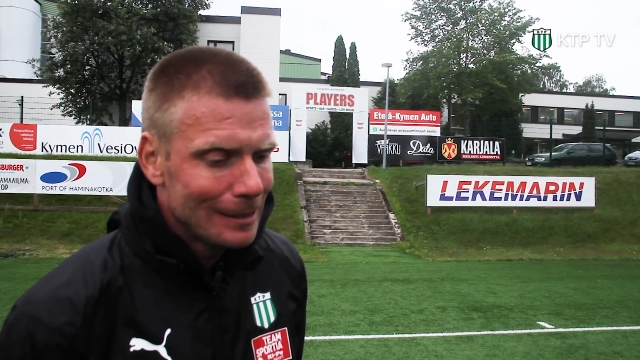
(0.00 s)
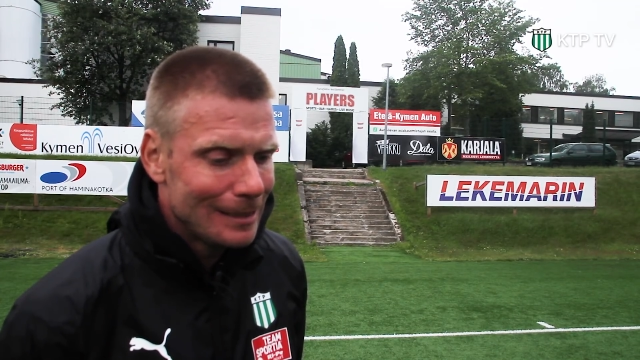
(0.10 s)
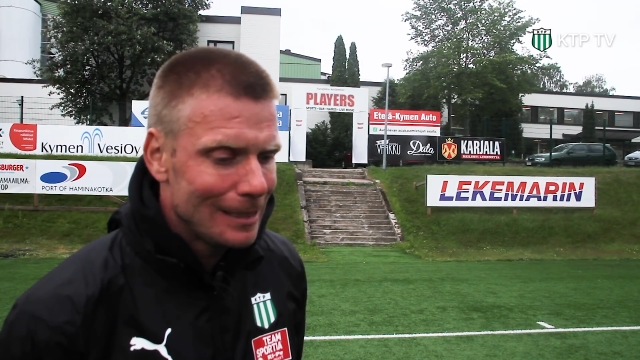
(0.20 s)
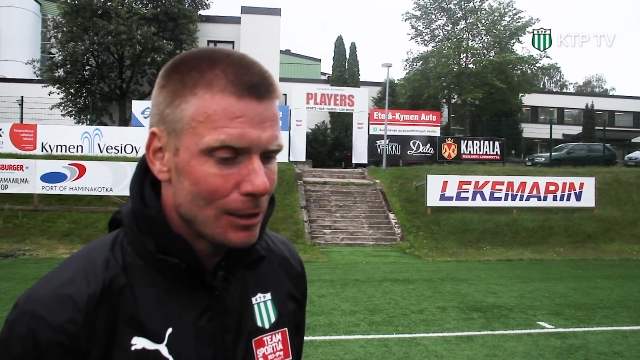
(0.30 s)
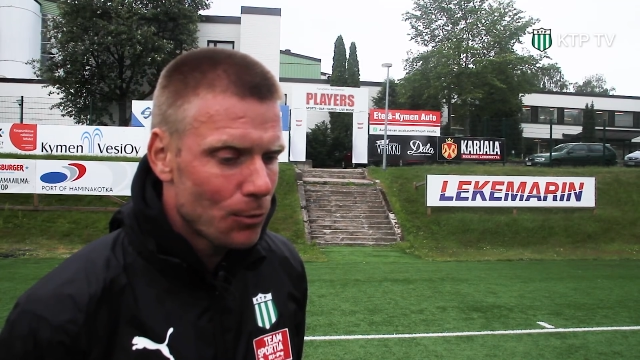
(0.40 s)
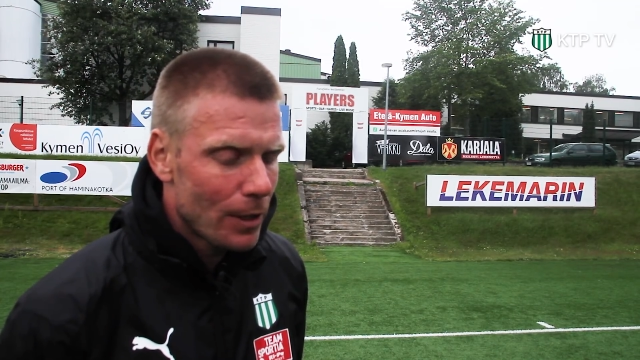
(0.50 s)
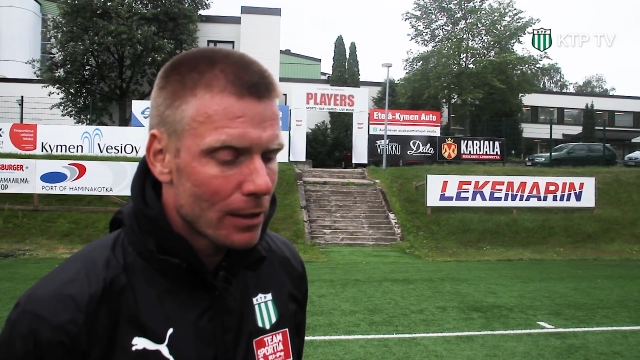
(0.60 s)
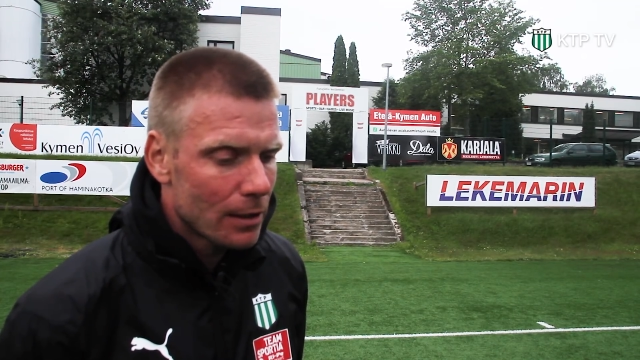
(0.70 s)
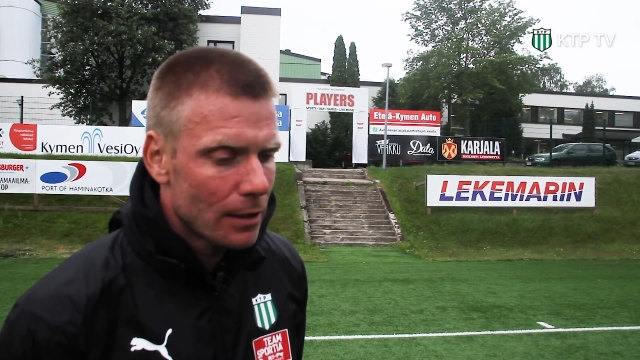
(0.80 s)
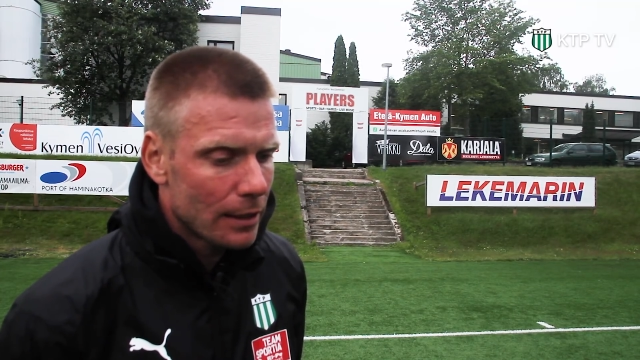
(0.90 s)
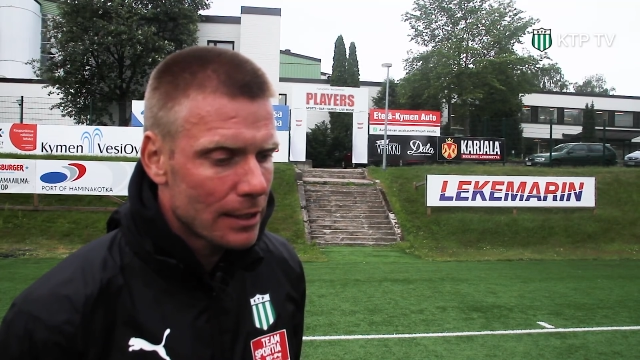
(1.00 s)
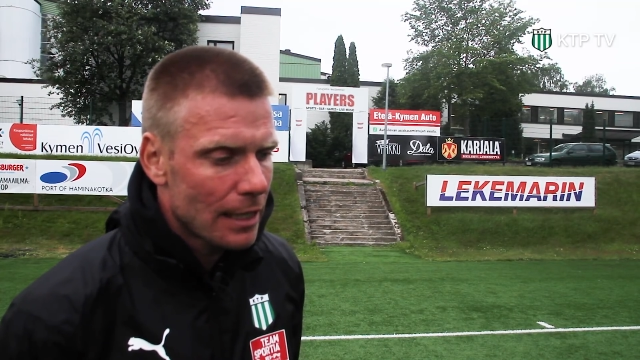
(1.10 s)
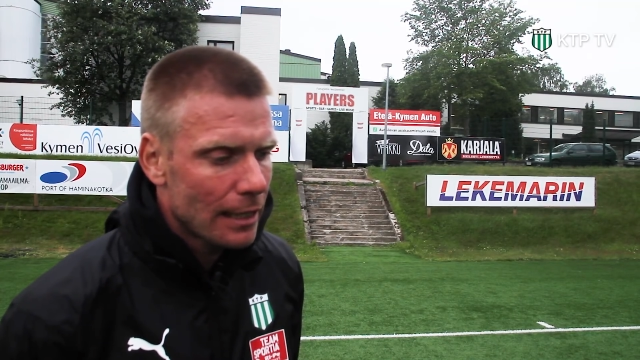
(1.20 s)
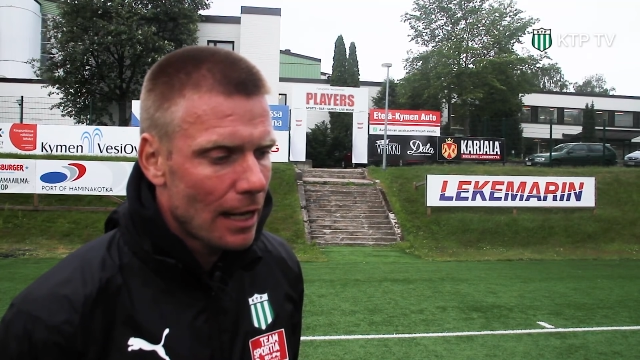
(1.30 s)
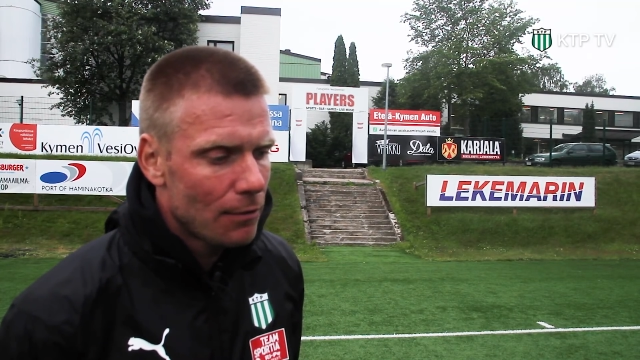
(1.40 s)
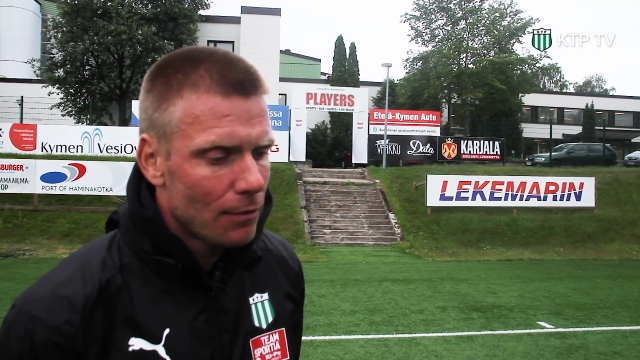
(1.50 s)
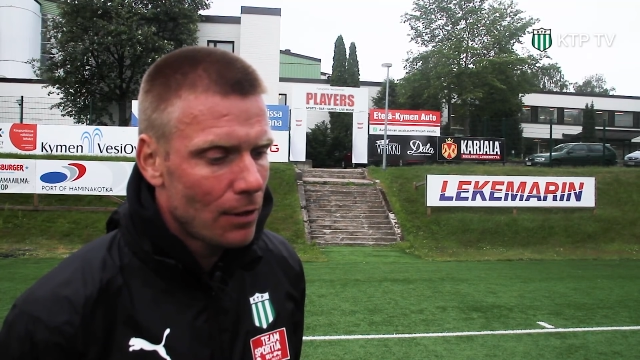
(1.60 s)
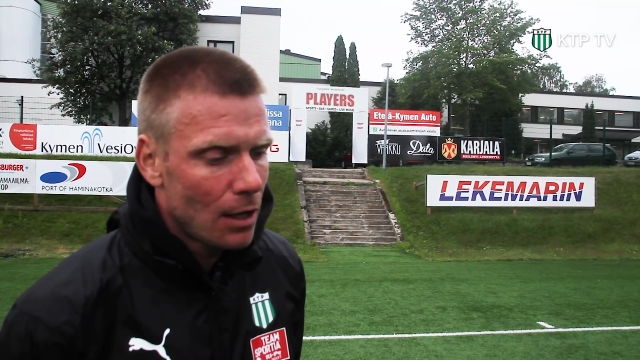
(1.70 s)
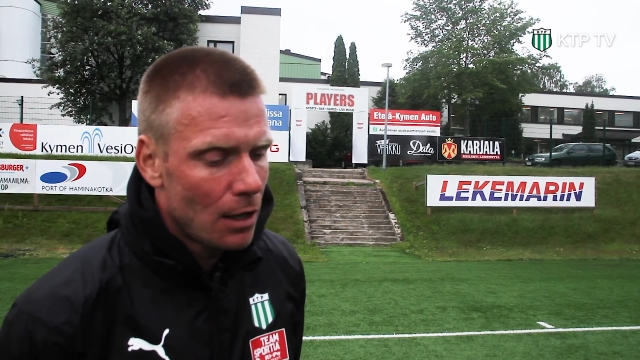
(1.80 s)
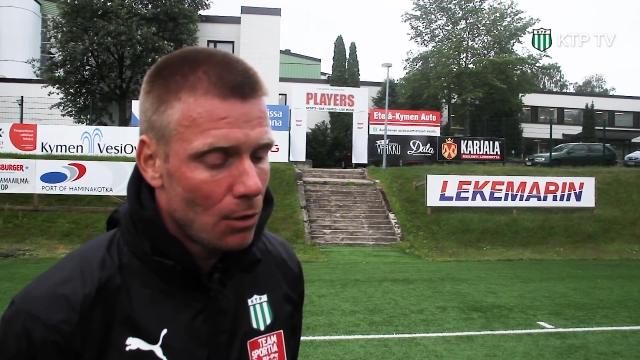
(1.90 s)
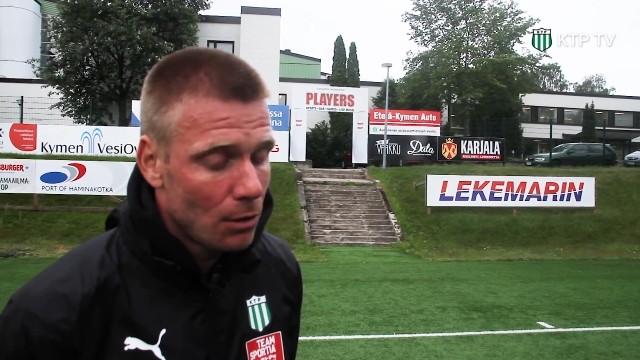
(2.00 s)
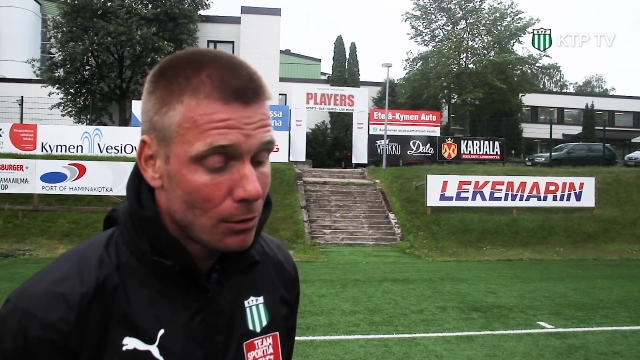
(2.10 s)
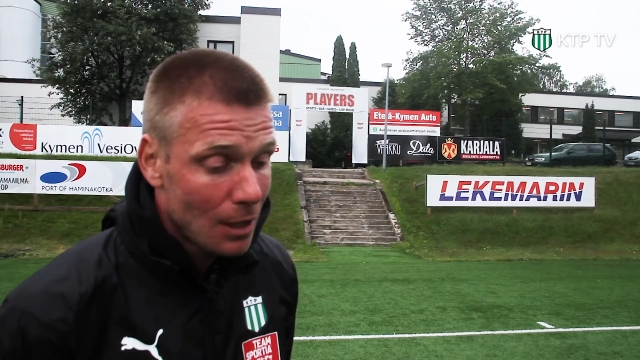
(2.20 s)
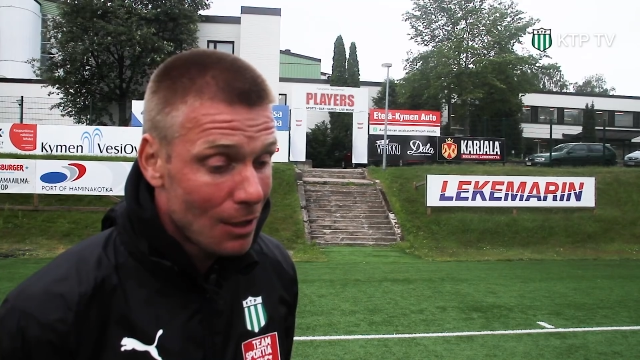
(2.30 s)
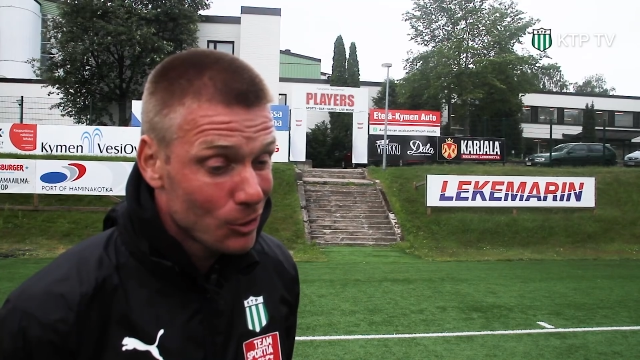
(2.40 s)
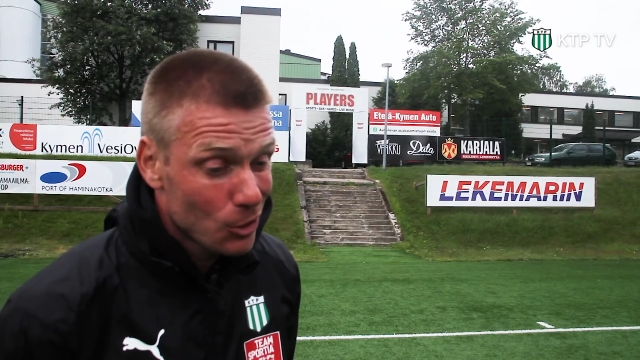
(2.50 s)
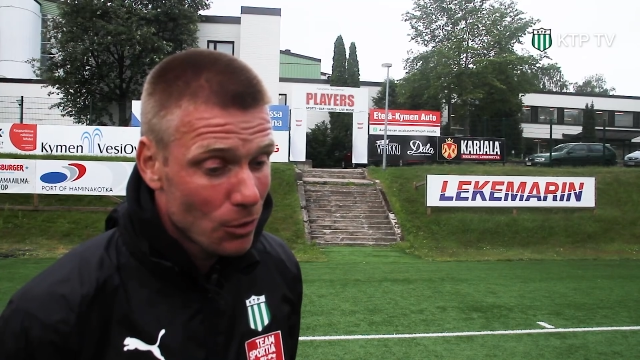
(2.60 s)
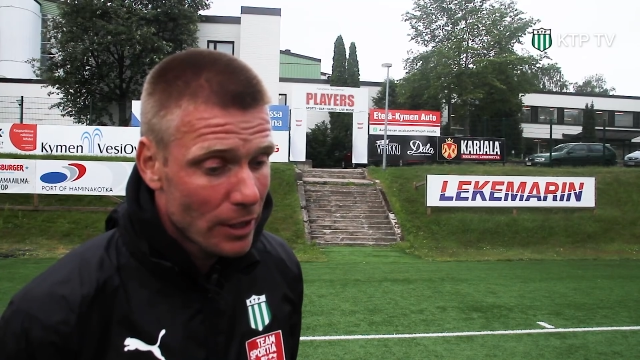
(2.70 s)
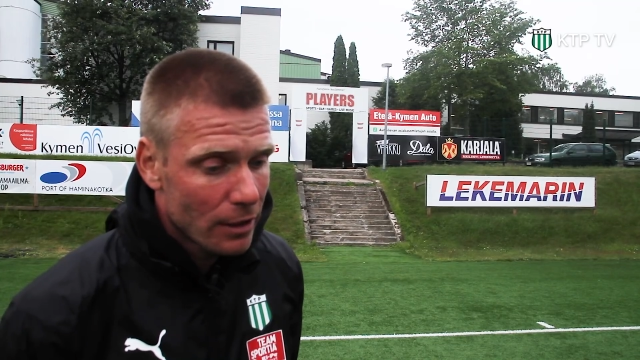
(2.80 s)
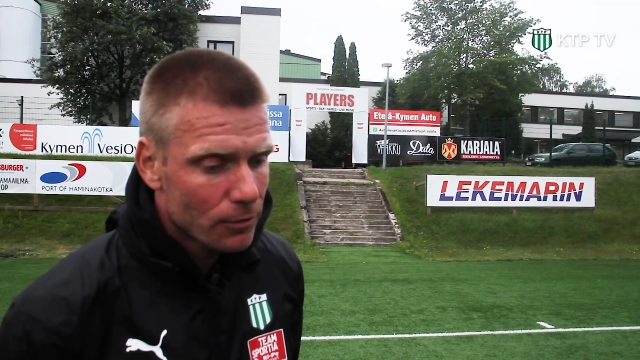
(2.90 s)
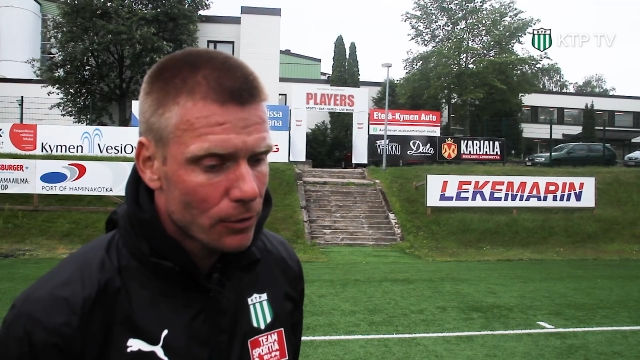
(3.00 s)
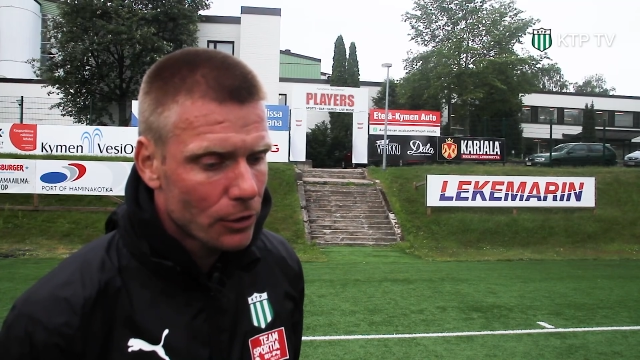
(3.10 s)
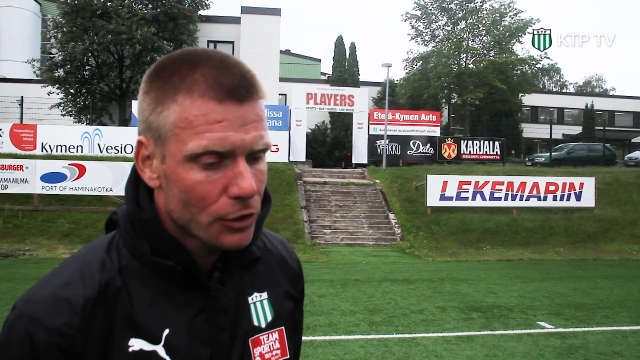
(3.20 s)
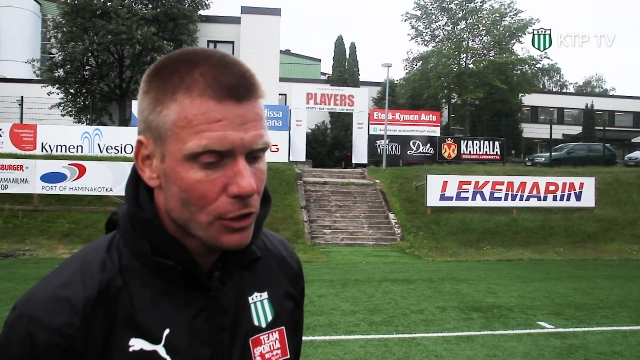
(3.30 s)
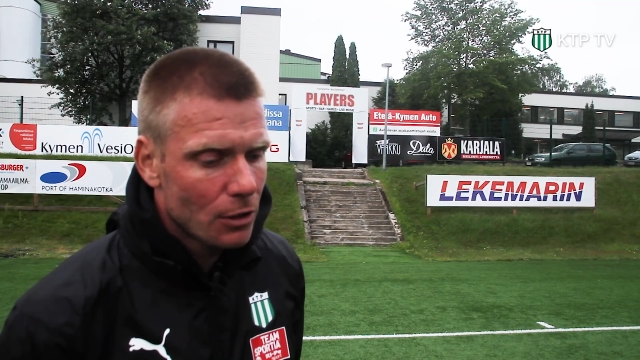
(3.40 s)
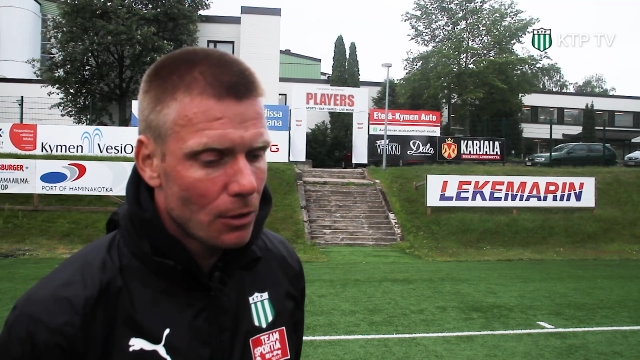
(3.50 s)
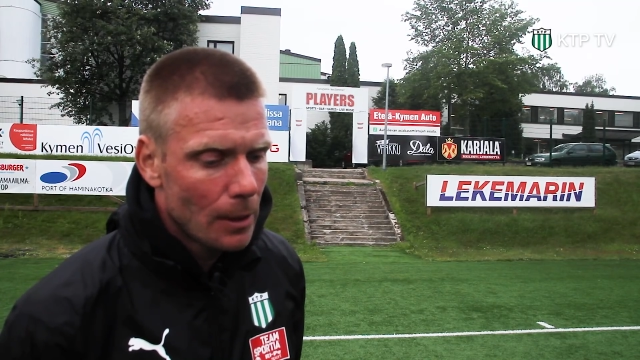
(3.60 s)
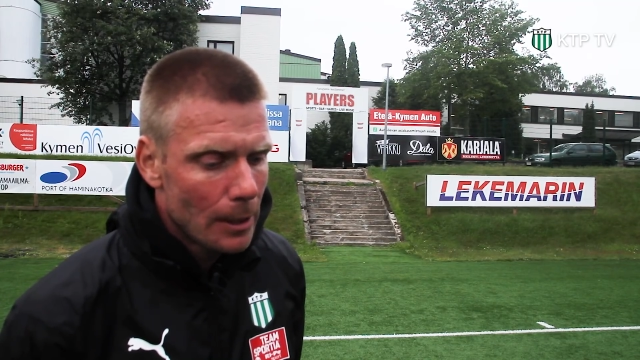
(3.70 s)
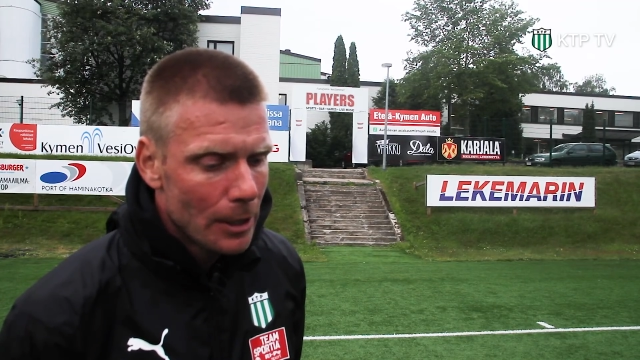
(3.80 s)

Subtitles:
didn't went exactly how I was looking for. So